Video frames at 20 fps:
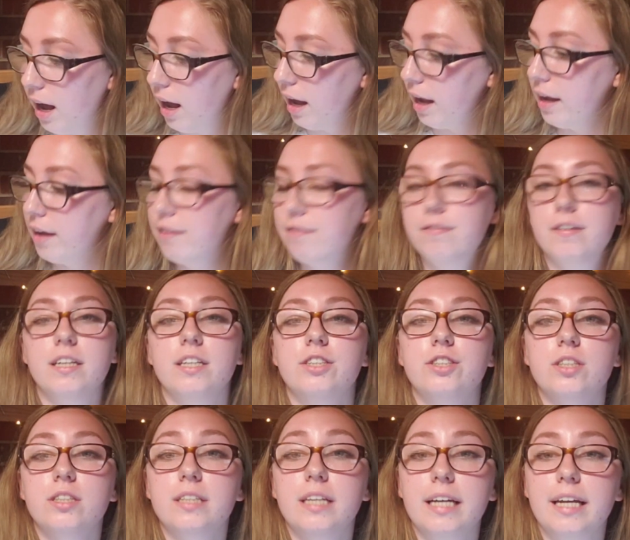I
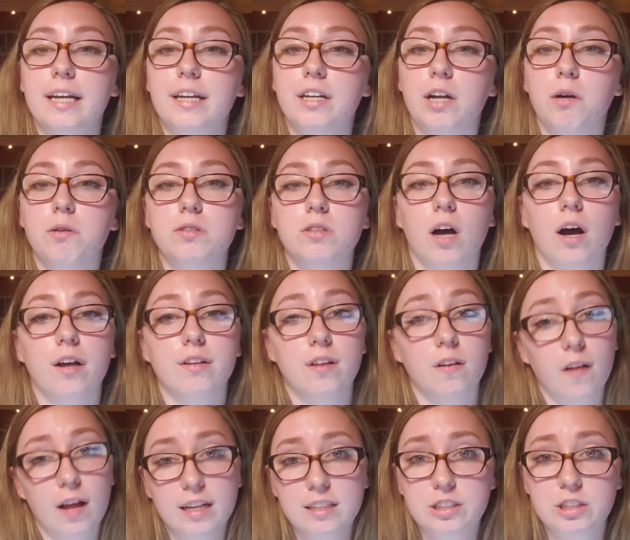finished taking notes on
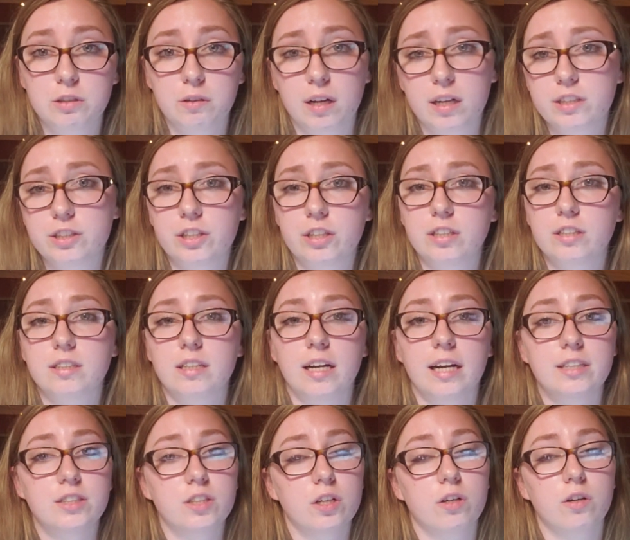the last two lectures, and
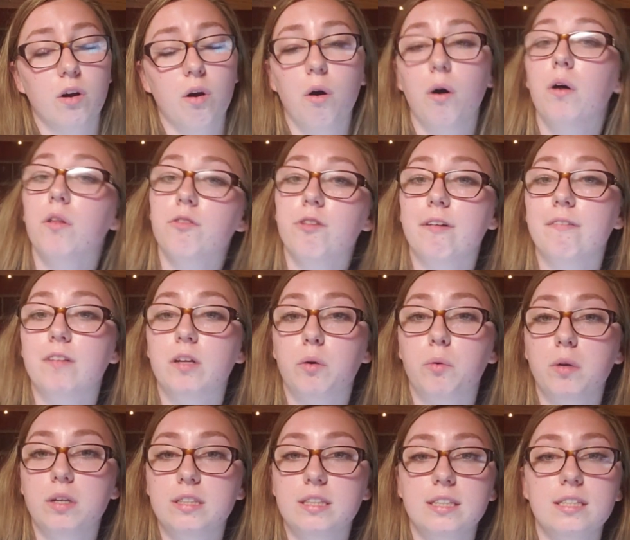I took all three of the
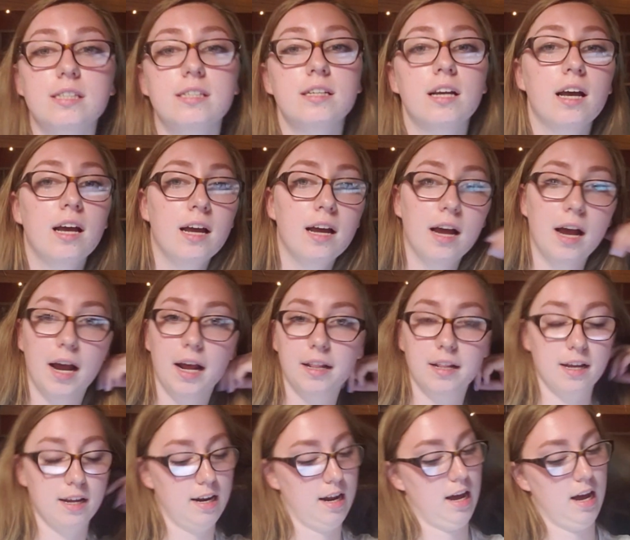quizzes, and
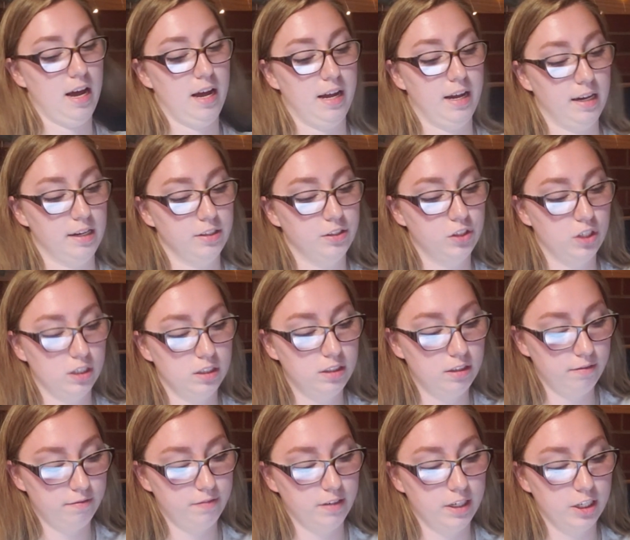then I just
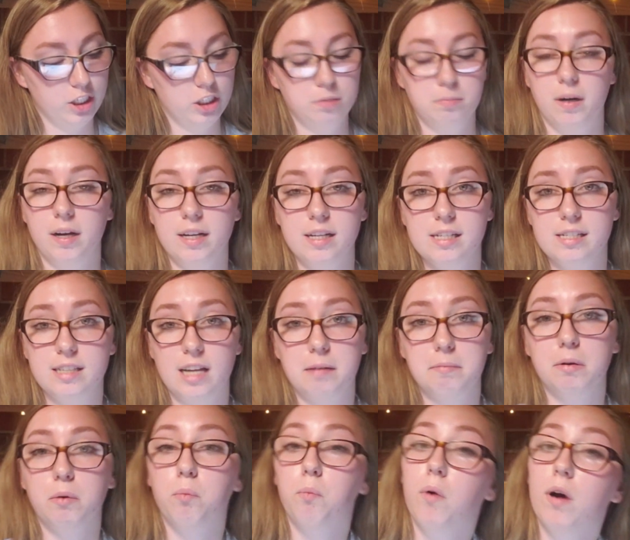finished my
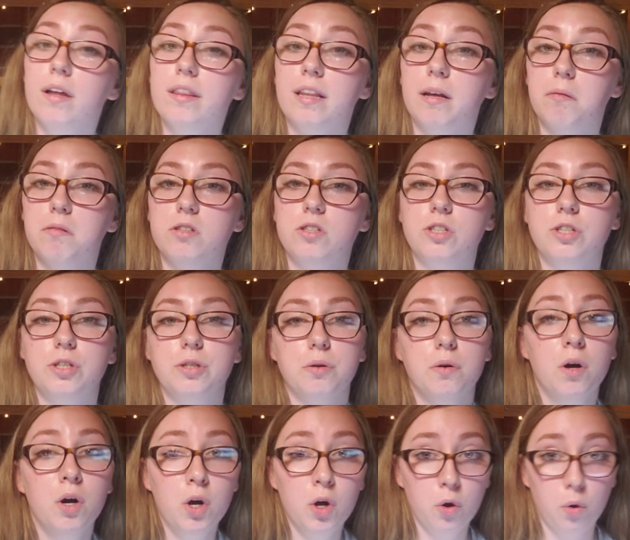assignment 1 that was due
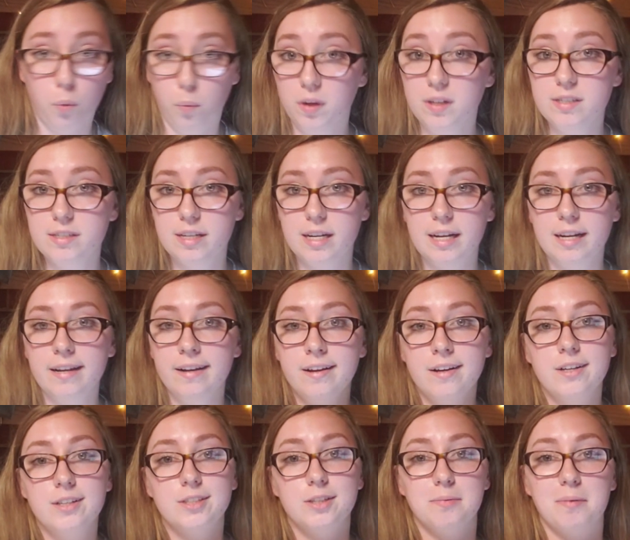Wednesday,
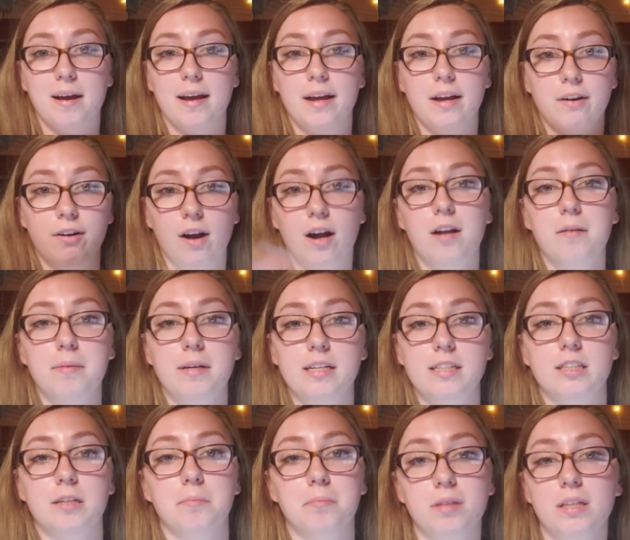so my agronomy
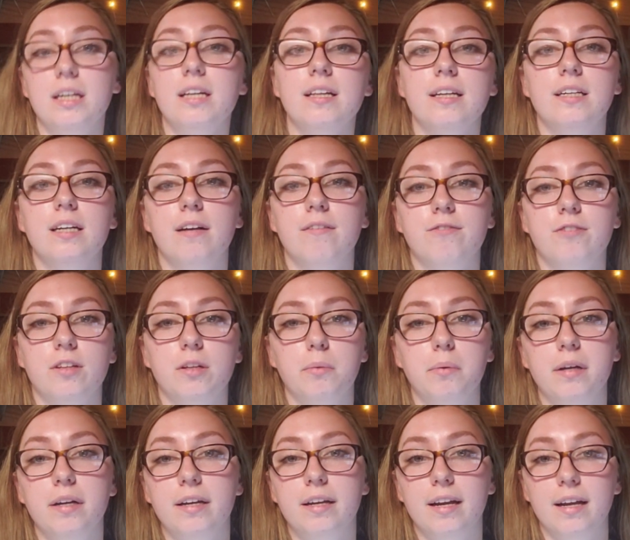is completely done for the
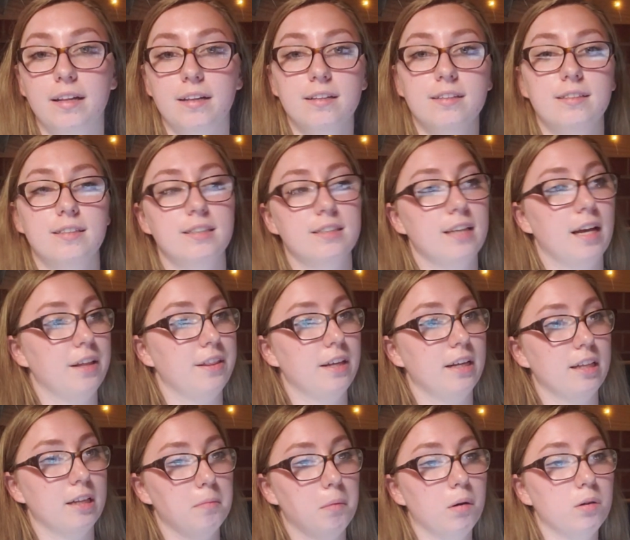week, and this is, I
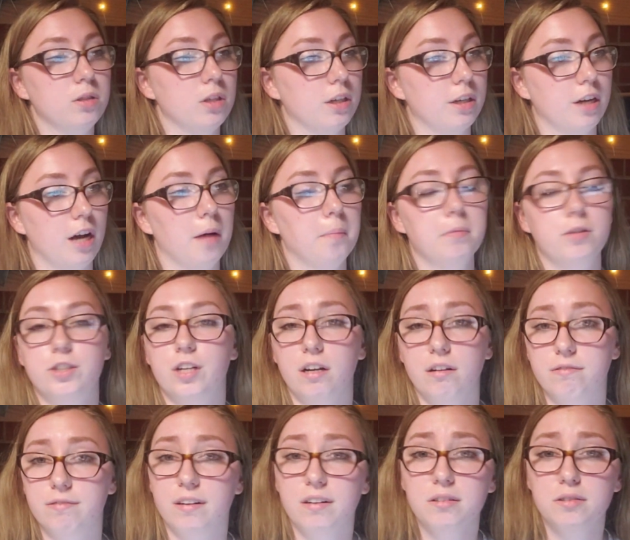think, the most accomplished
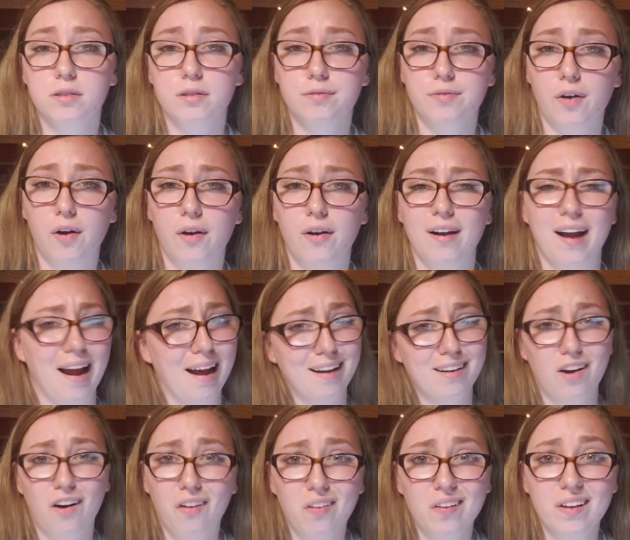I've felt so far at
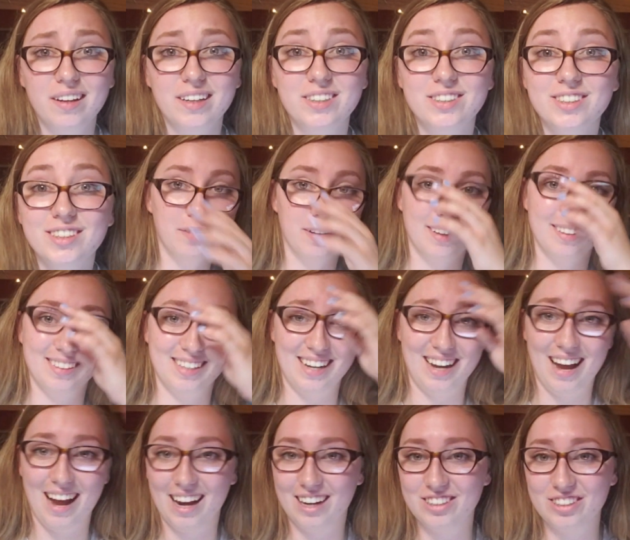college, because I
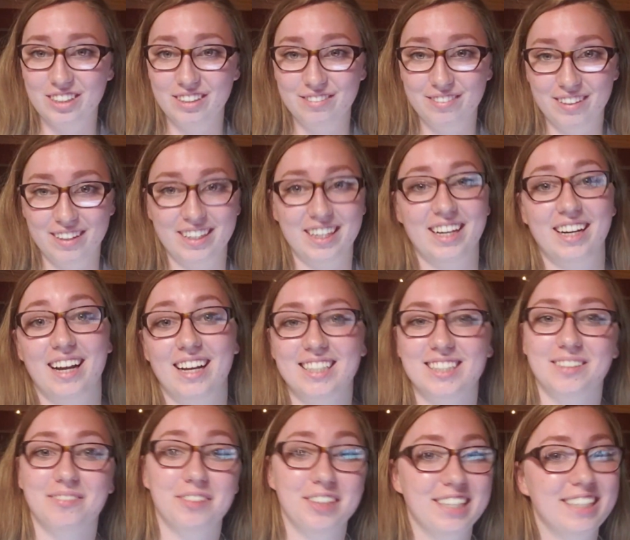actually feel like I got
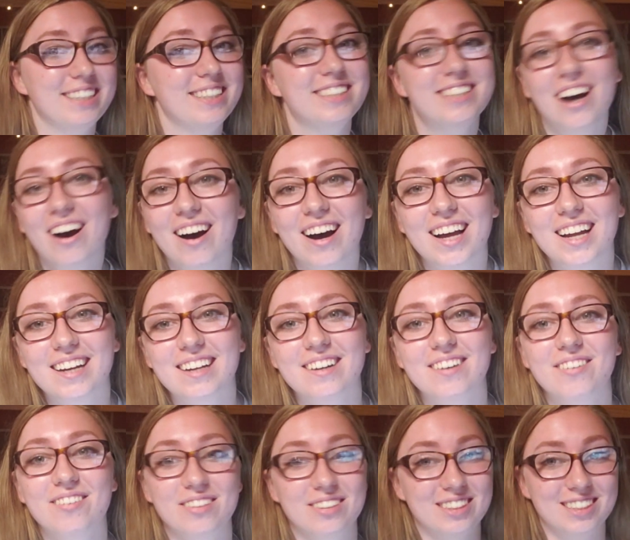something
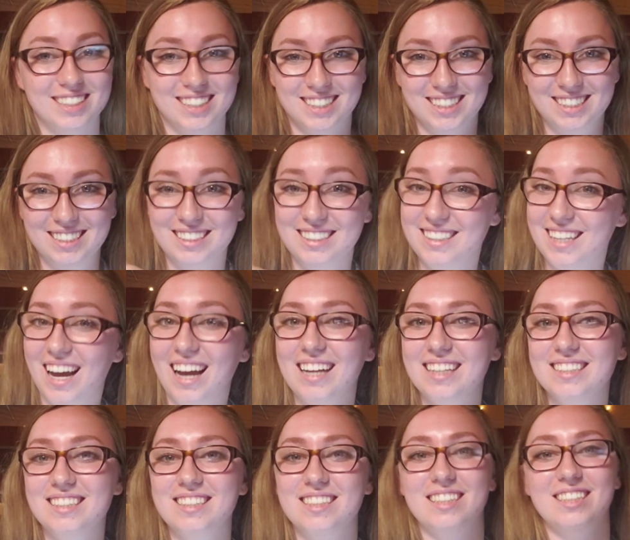done, which is
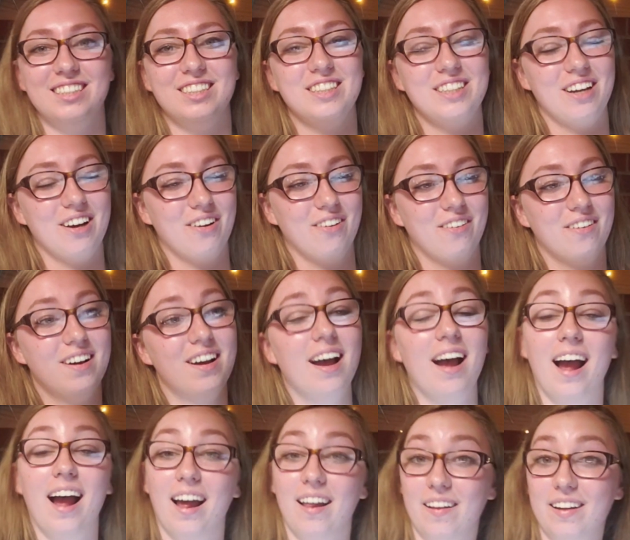nice, because, you know,
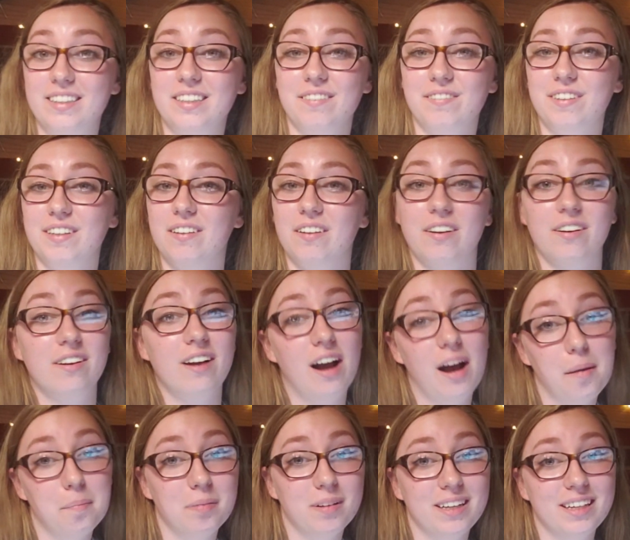I like to feel
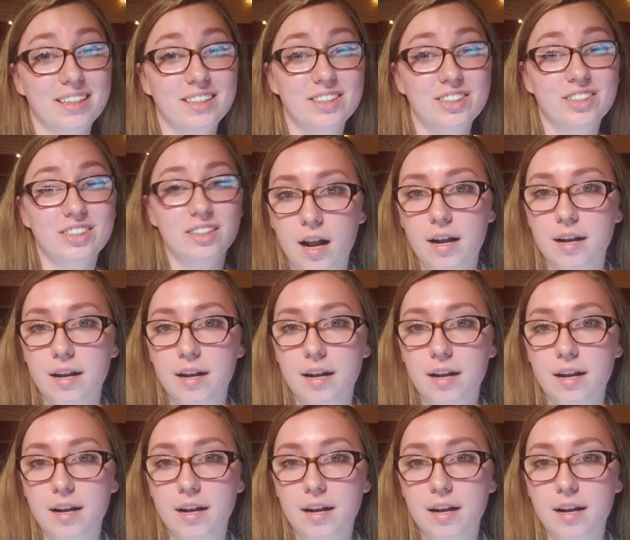accomplished.